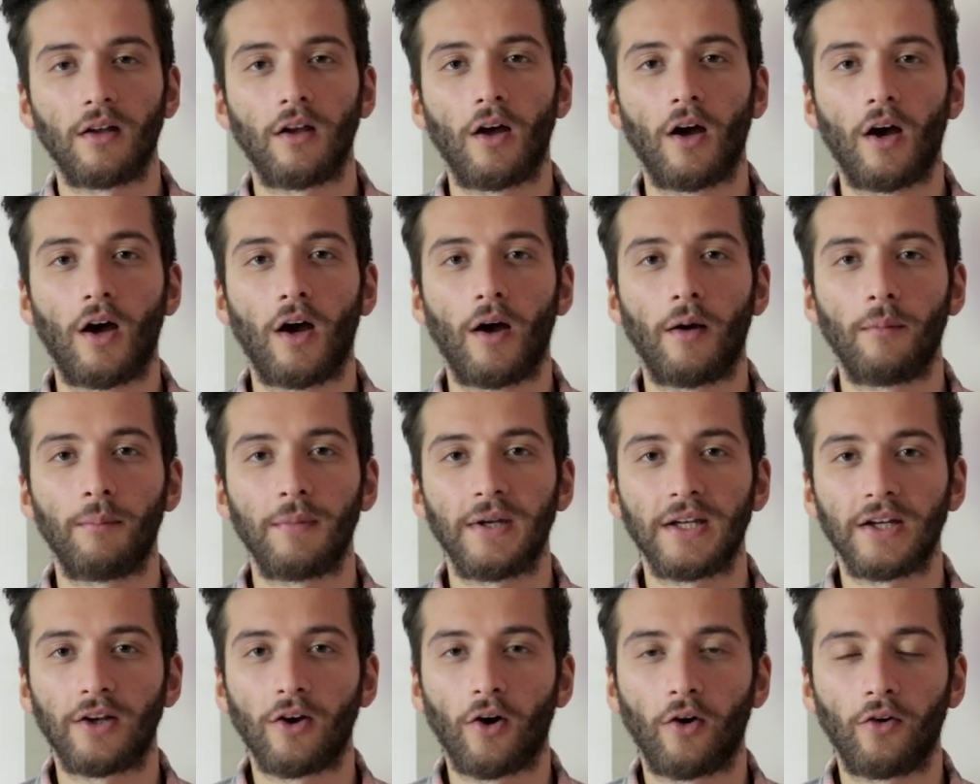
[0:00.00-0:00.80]
Um,
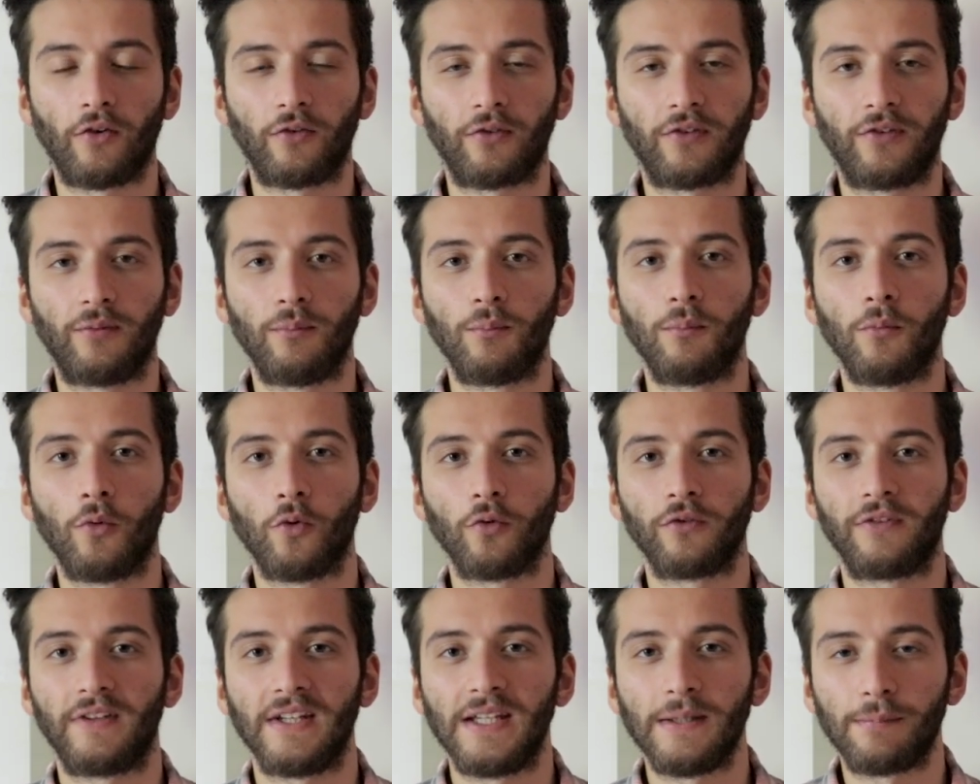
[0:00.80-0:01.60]
it goes
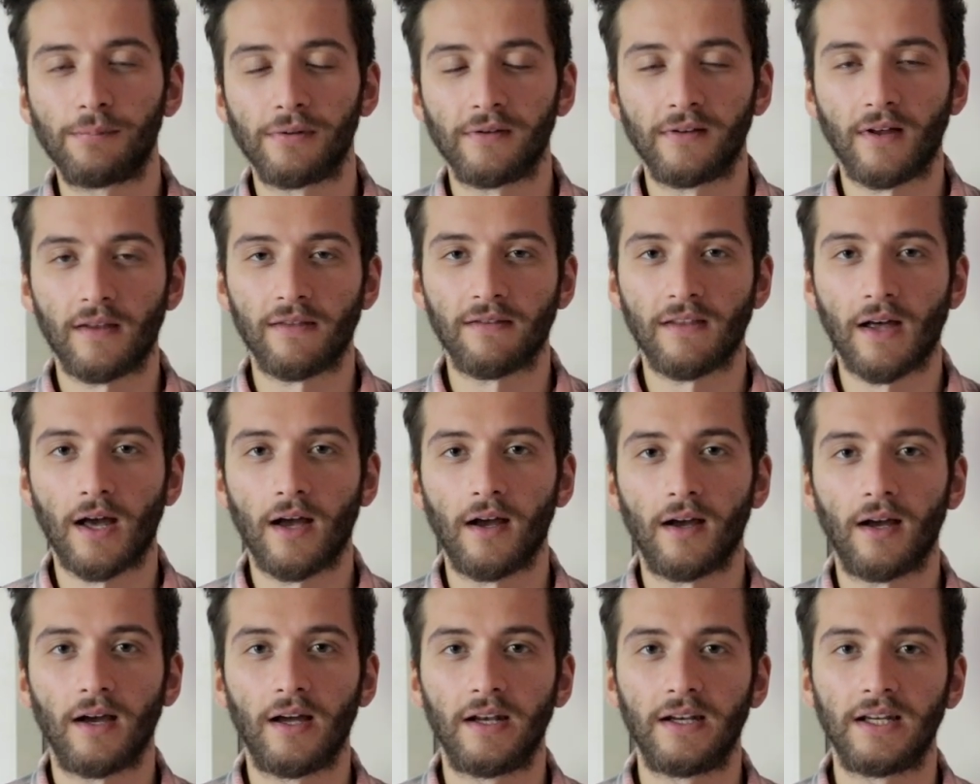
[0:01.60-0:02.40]
more deeper than
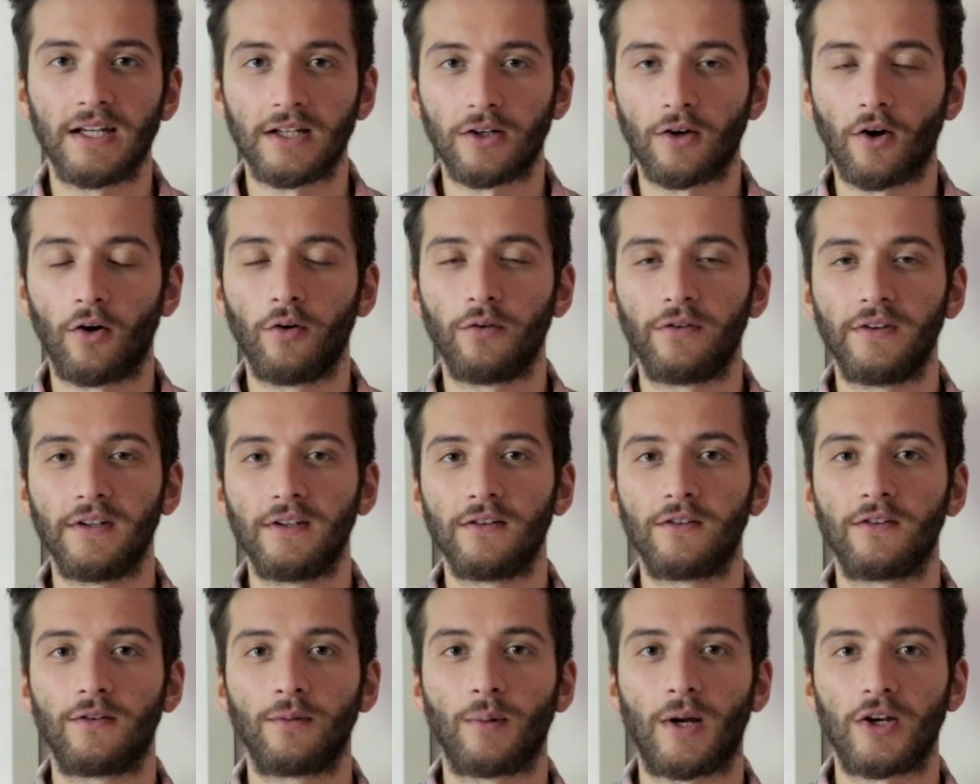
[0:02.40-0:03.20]
that and it goes
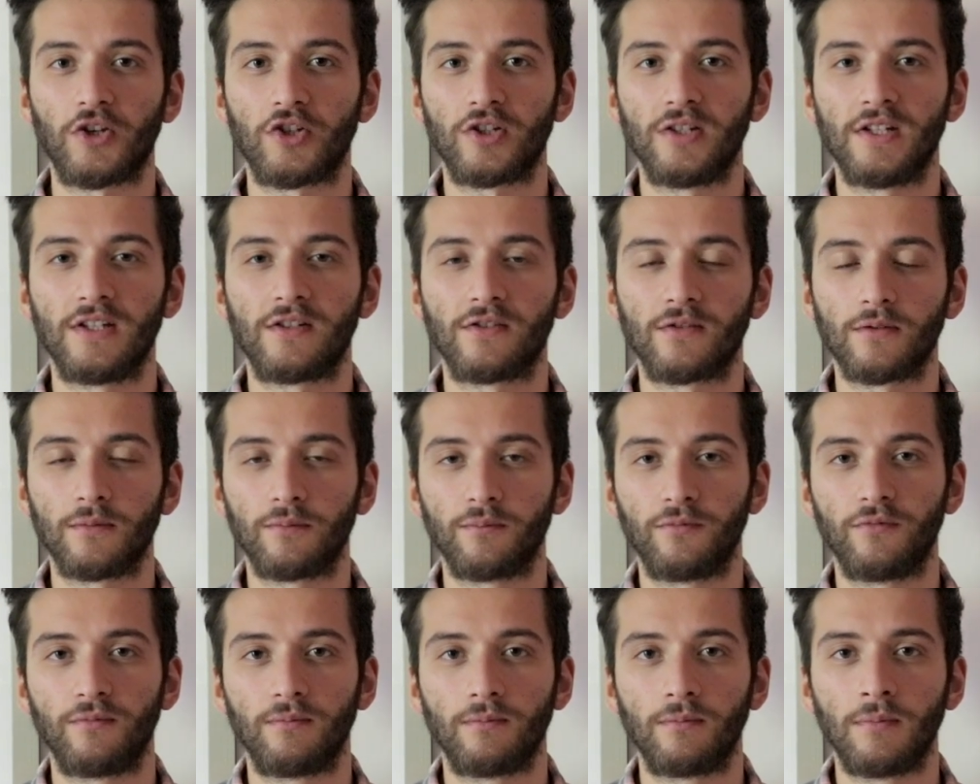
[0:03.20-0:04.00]
into actually
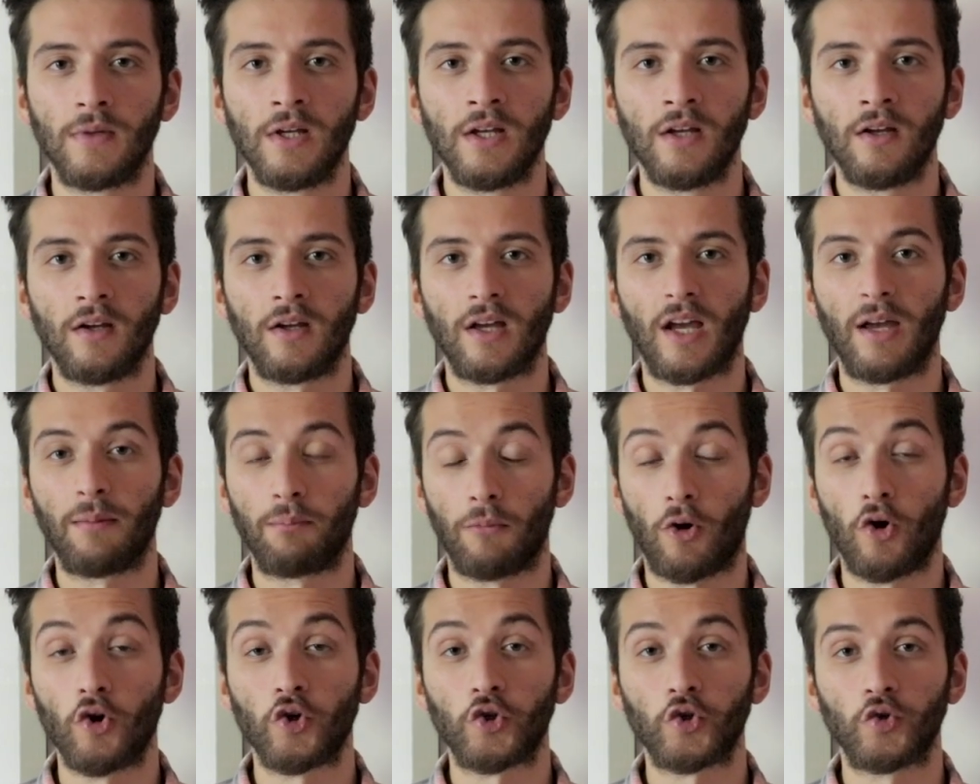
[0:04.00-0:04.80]
some
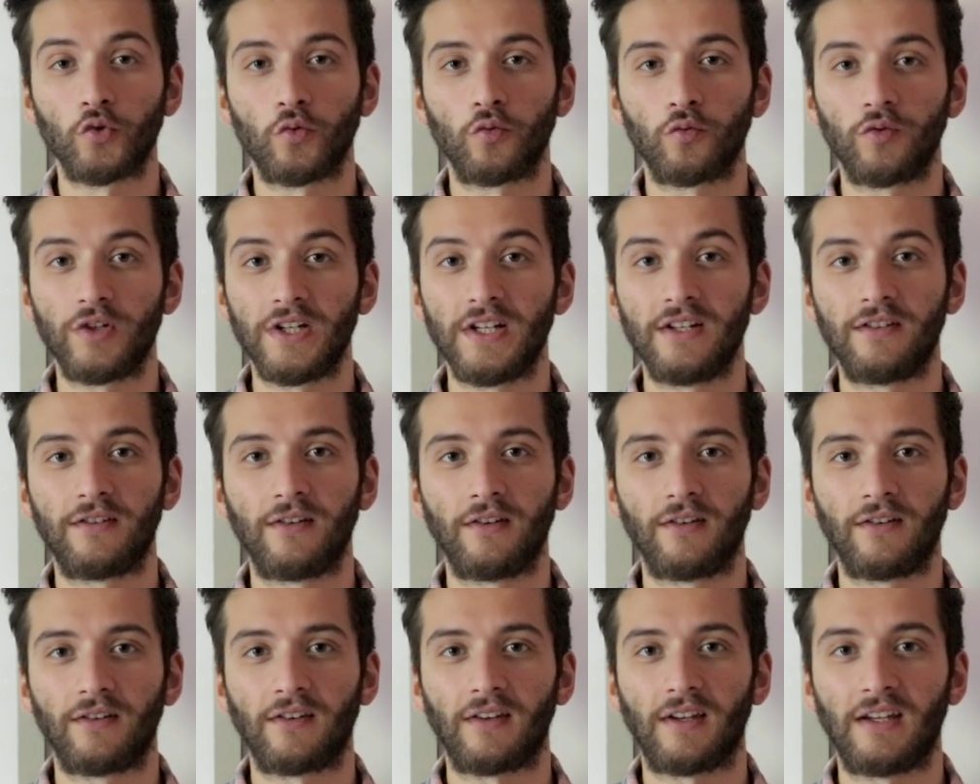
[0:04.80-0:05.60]
emotional
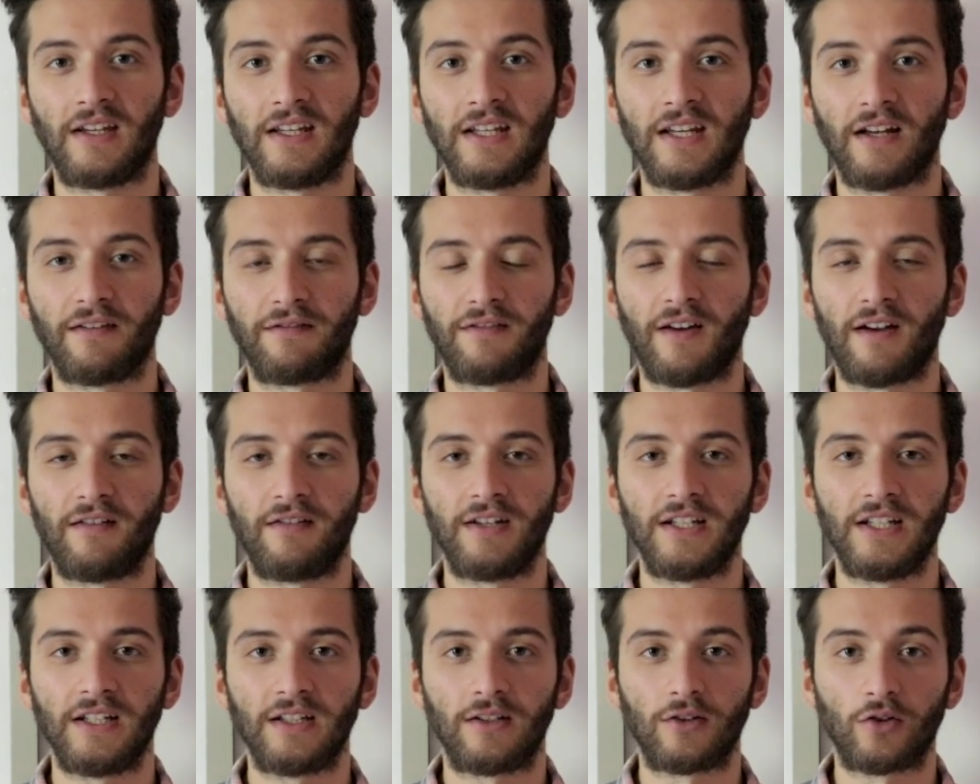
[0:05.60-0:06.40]
reasons in a
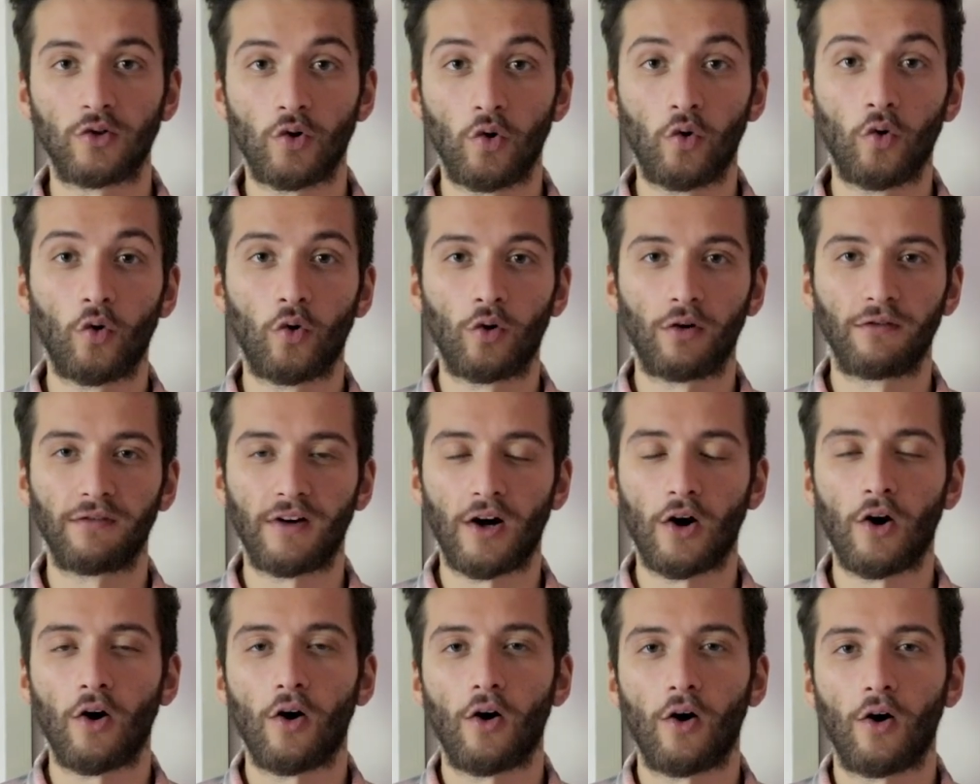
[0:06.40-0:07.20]
very core of
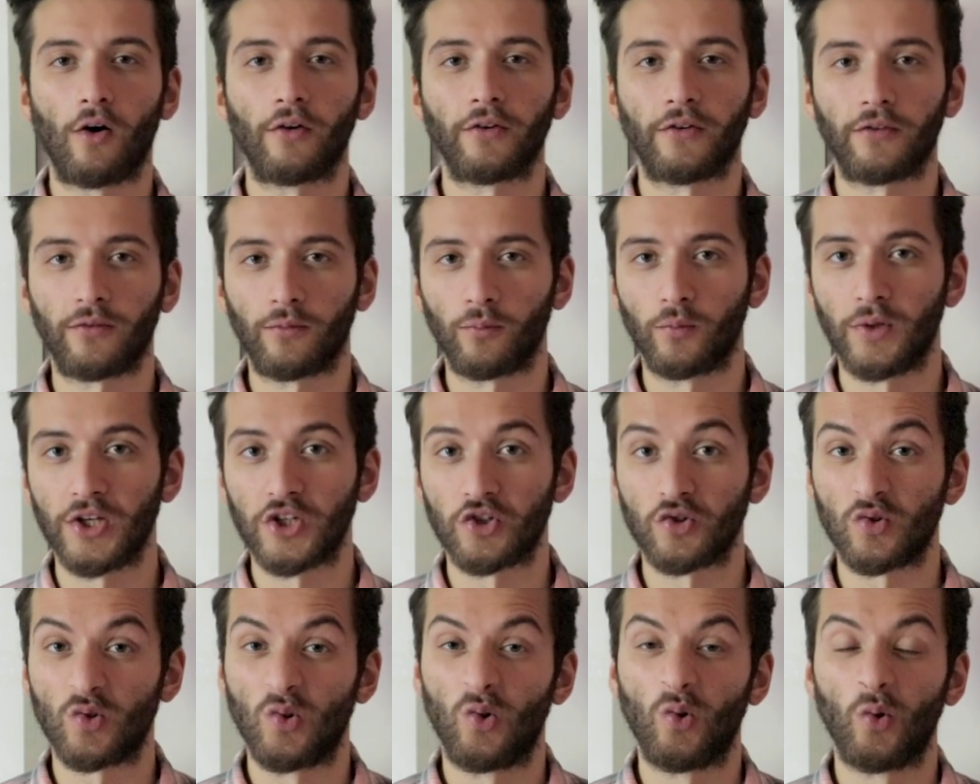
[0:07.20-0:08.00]
a heart,
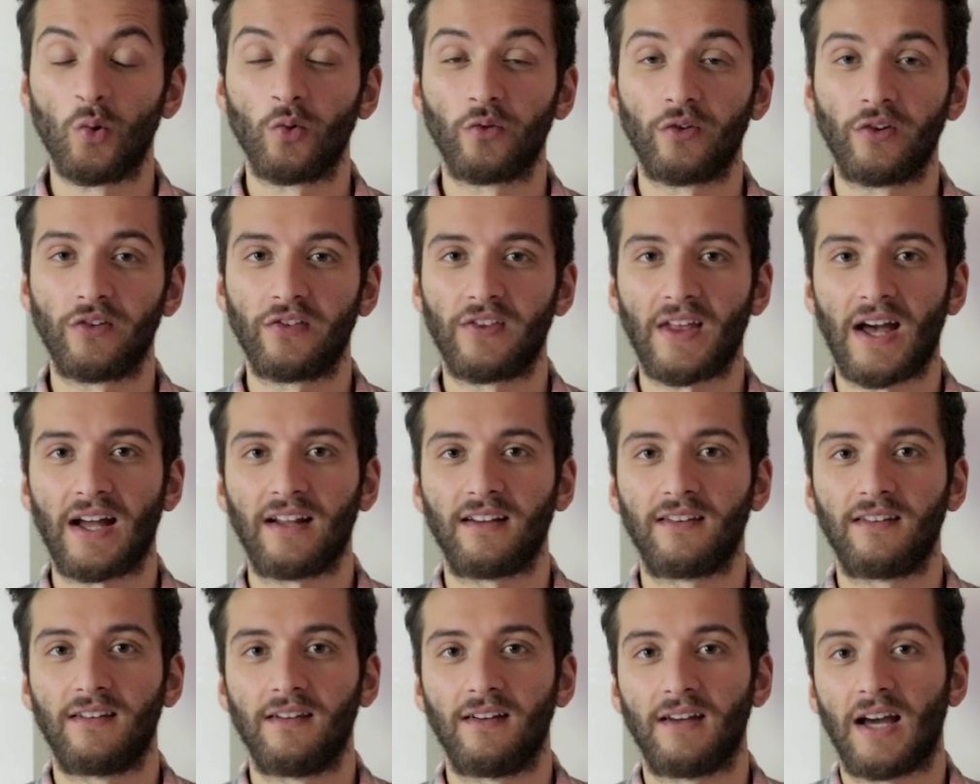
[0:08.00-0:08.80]
which causes
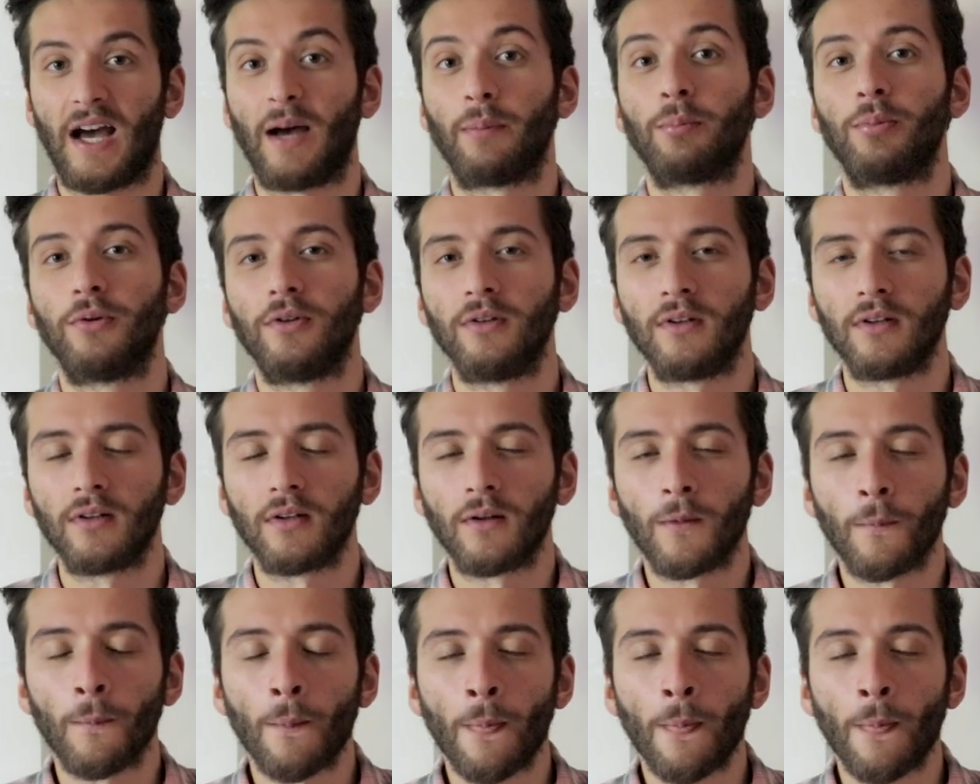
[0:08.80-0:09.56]
that to happen.